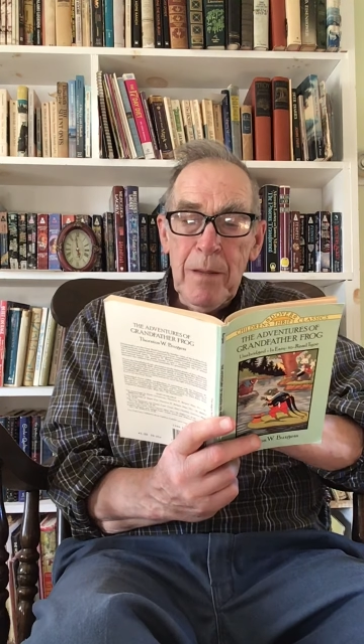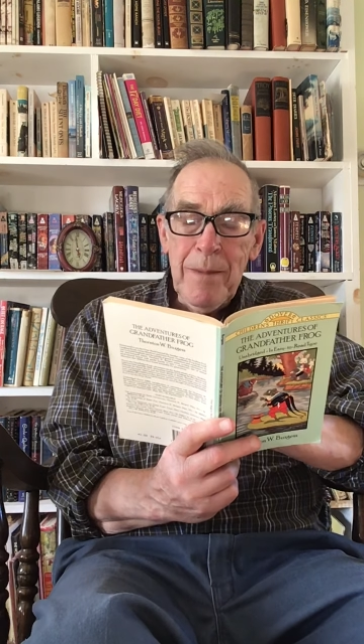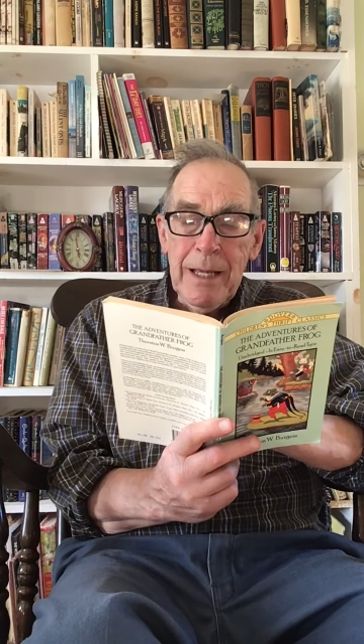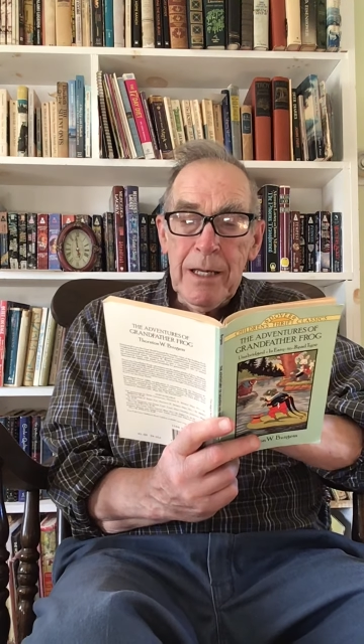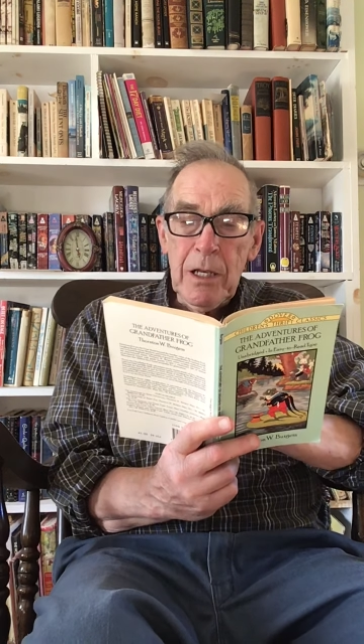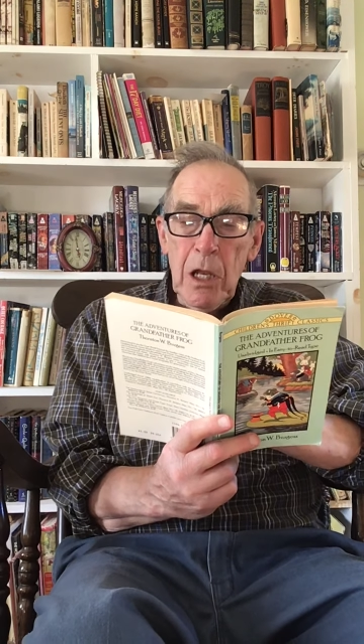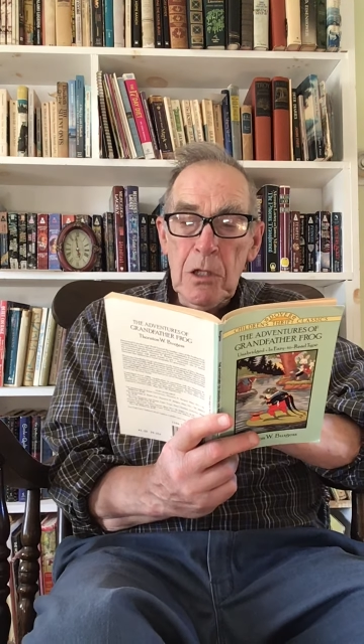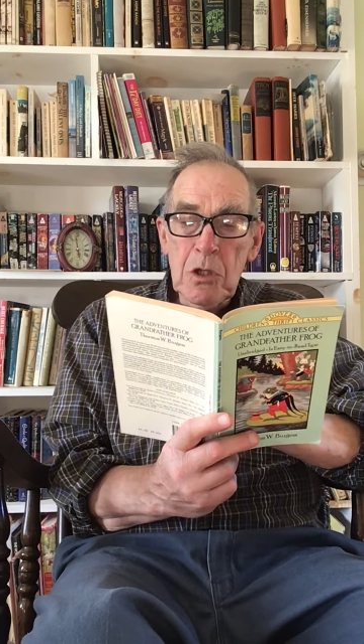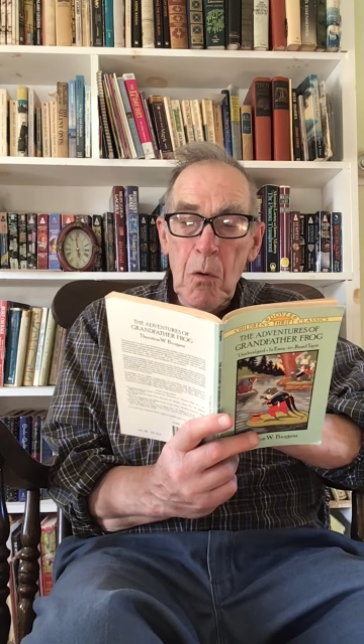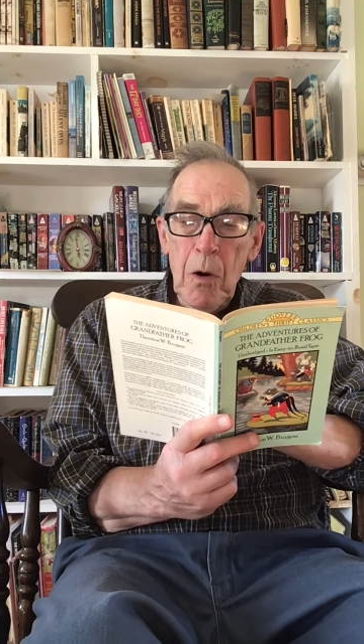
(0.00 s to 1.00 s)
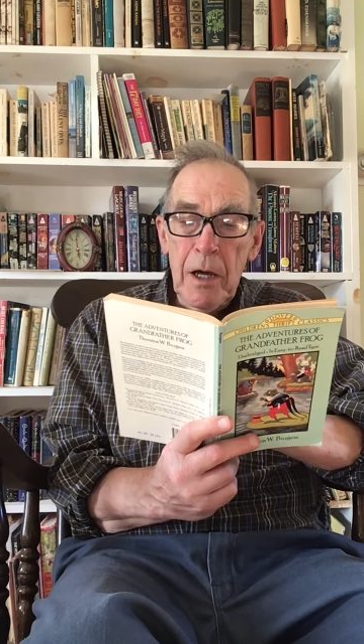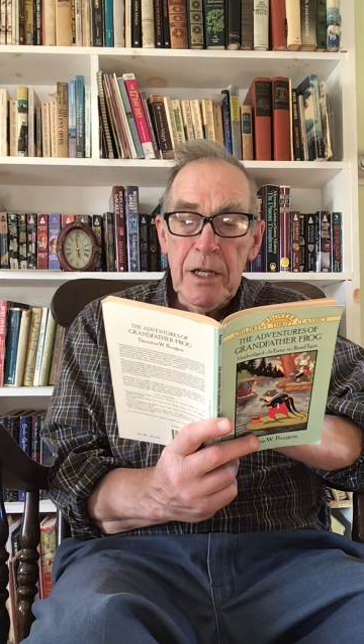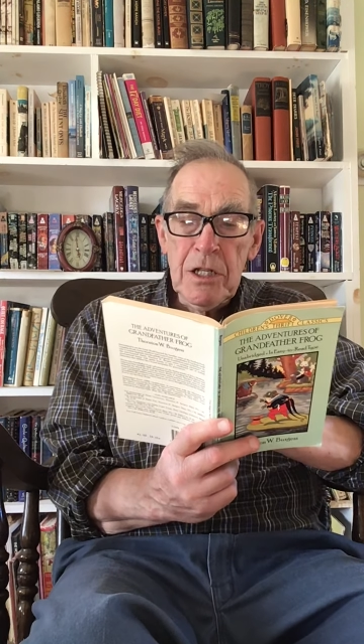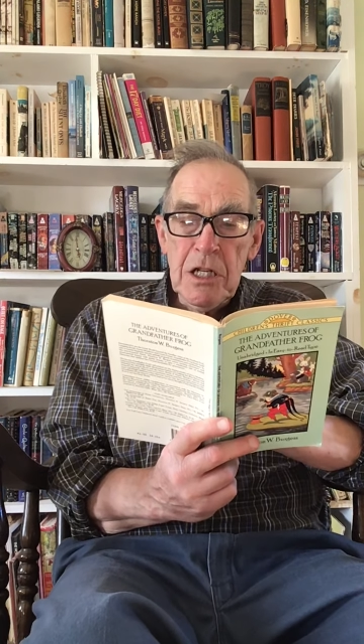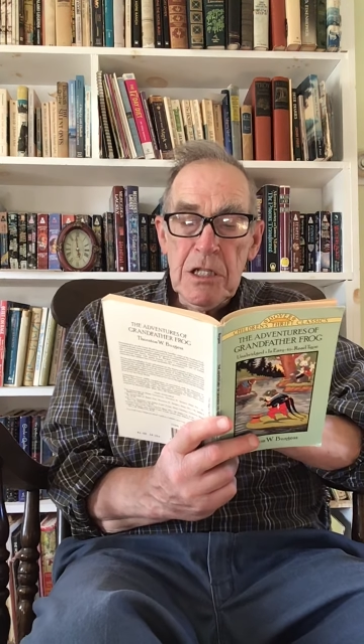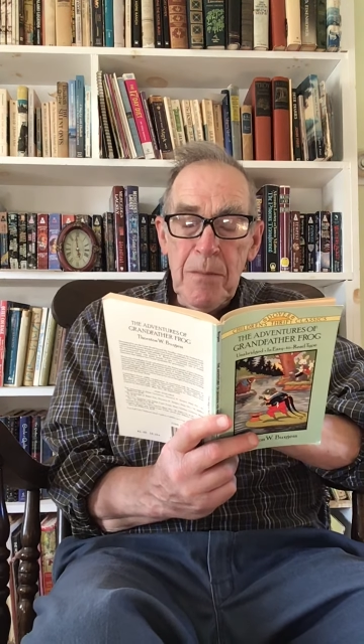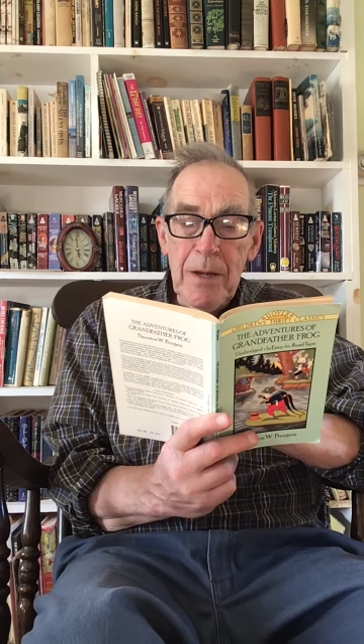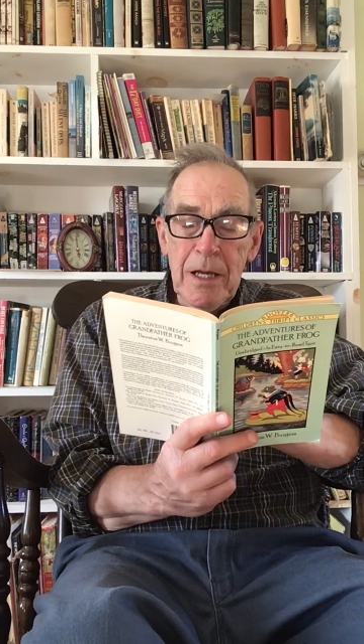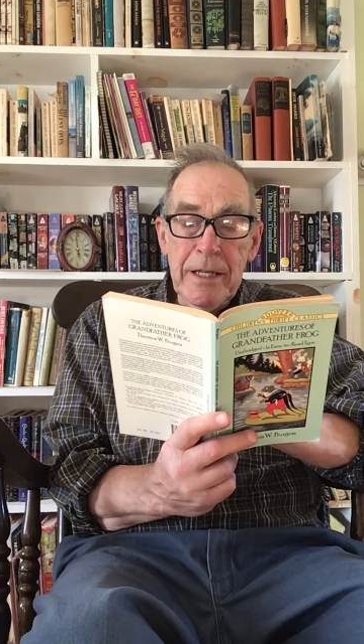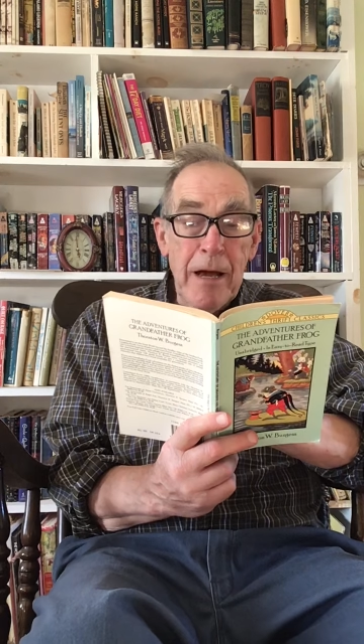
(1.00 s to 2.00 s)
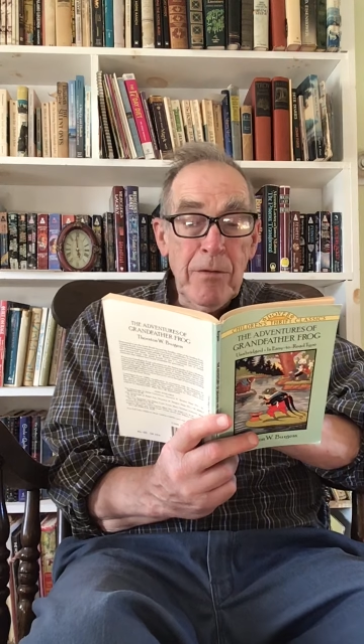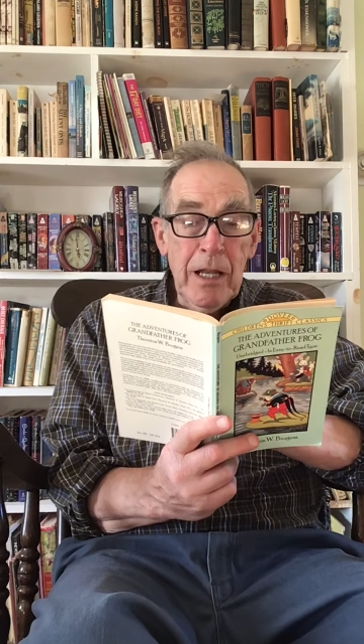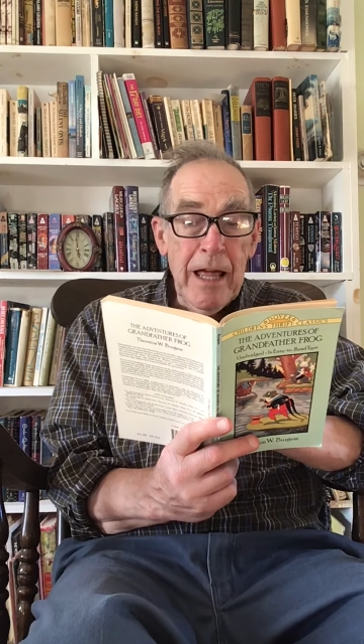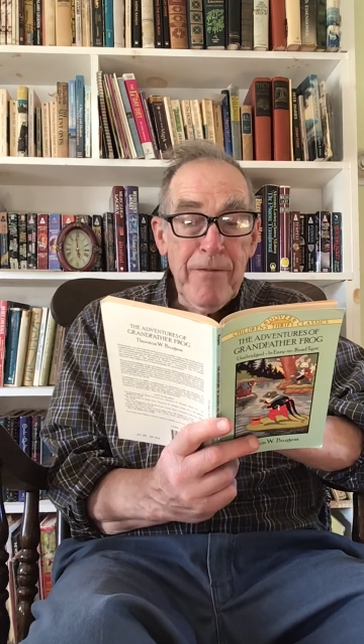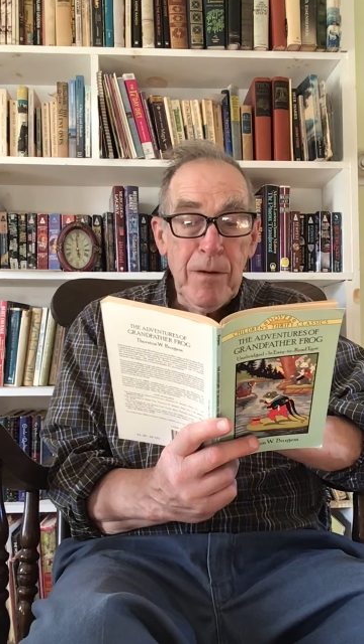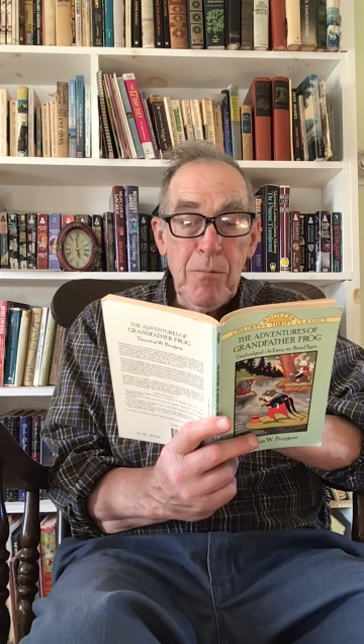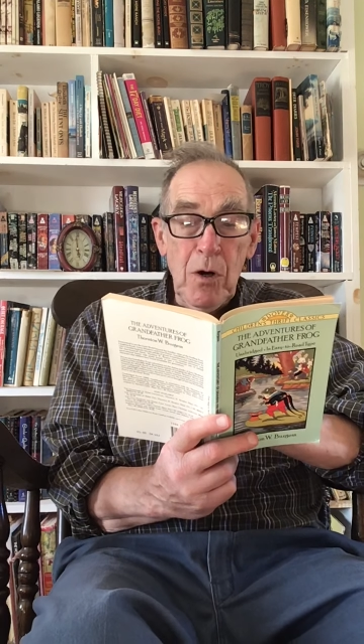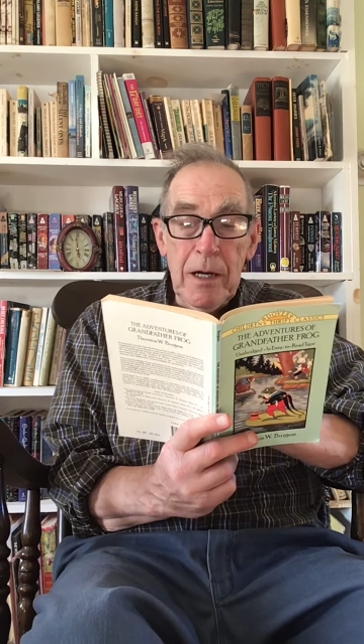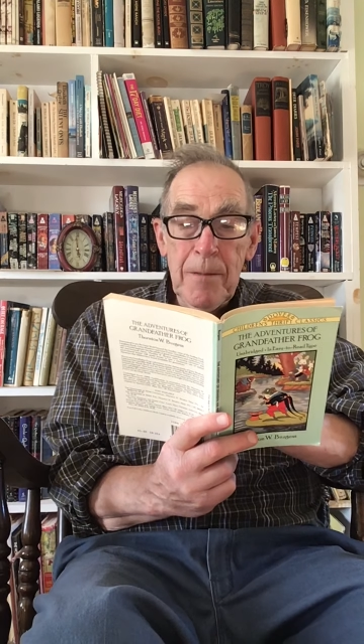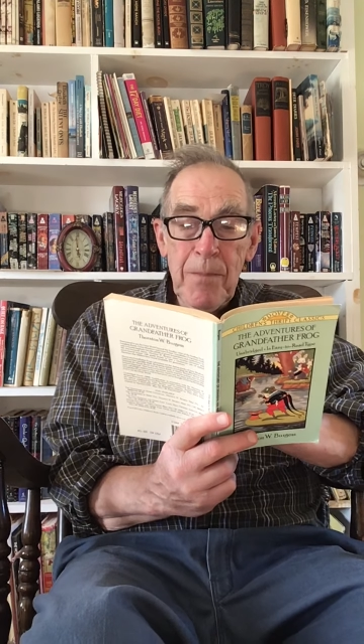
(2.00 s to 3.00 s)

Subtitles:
Mink and Little Joe Otter disappear down the Laughing Brook.